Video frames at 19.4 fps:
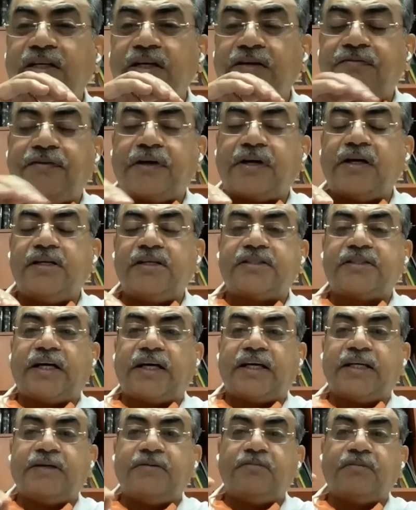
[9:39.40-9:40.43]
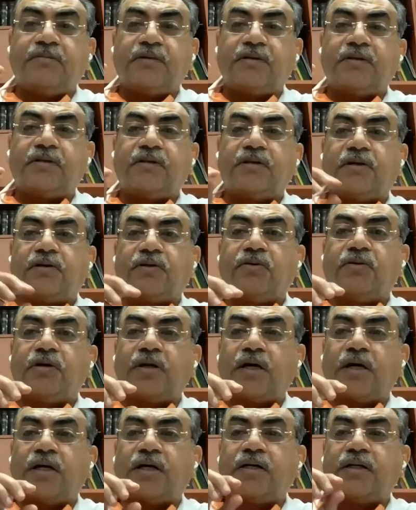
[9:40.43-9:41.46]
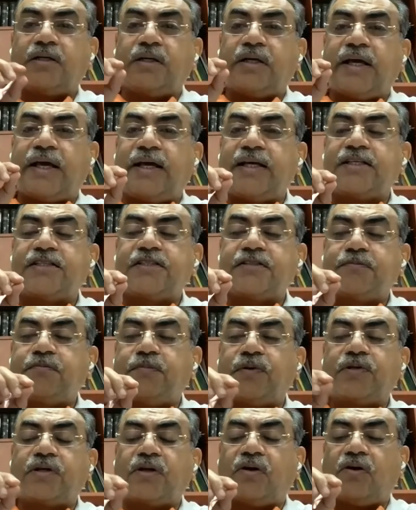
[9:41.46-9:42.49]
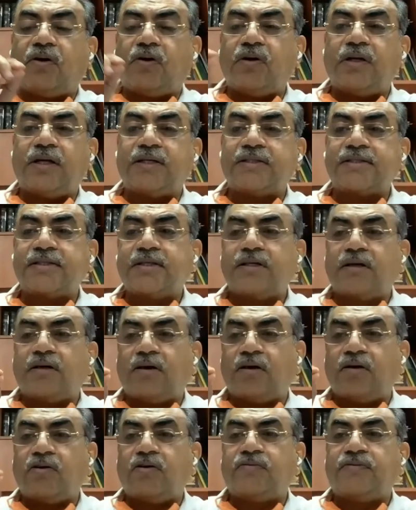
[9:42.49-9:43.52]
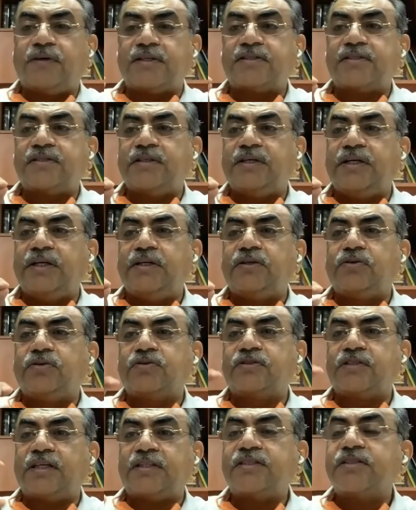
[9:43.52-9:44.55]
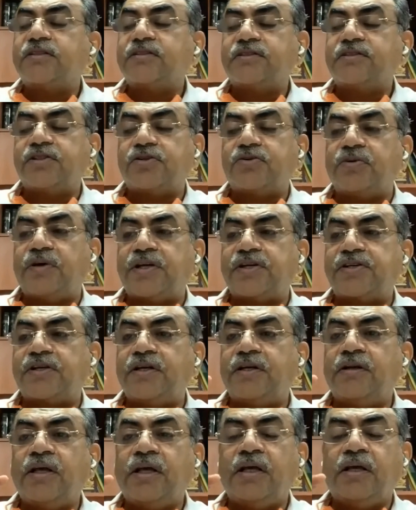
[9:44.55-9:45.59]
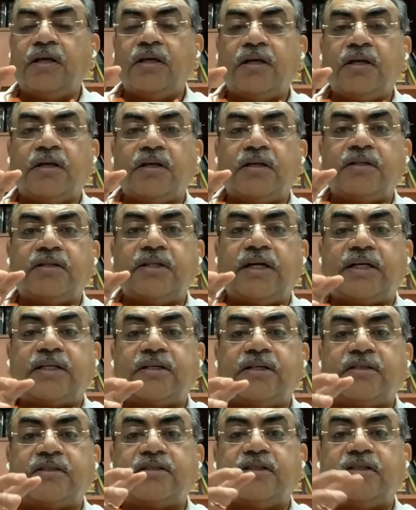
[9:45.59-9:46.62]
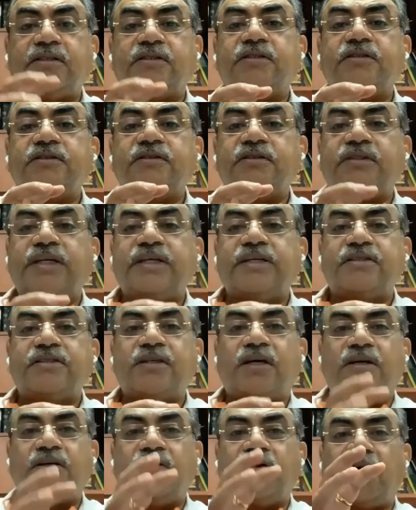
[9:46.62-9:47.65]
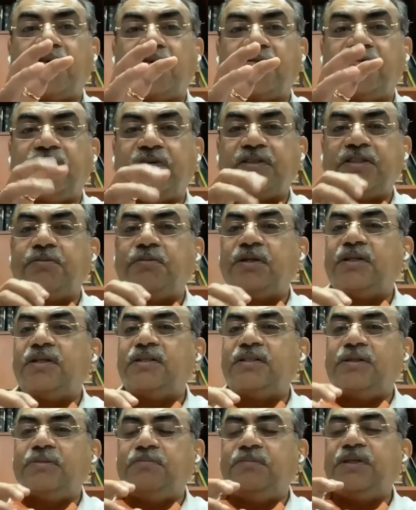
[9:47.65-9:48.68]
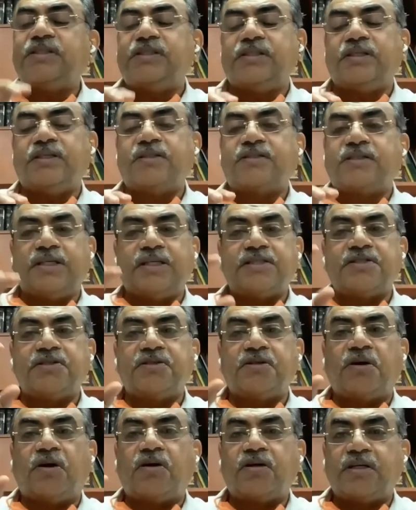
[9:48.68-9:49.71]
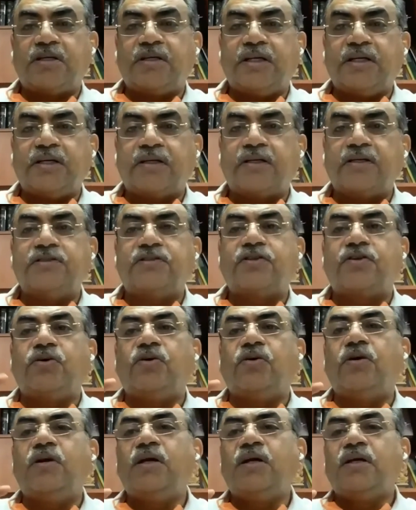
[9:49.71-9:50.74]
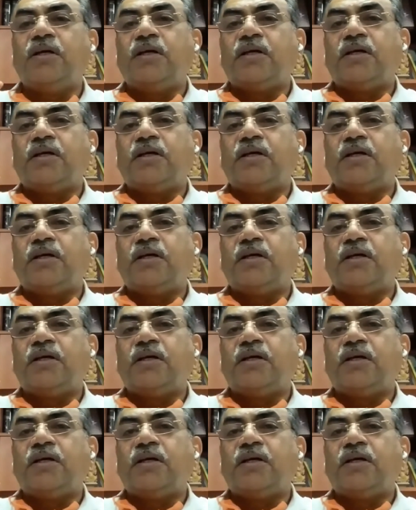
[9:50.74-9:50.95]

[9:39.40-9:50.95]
difficult time. Corona has put all of us into such a situation that certain things are not visible. The business is not in control.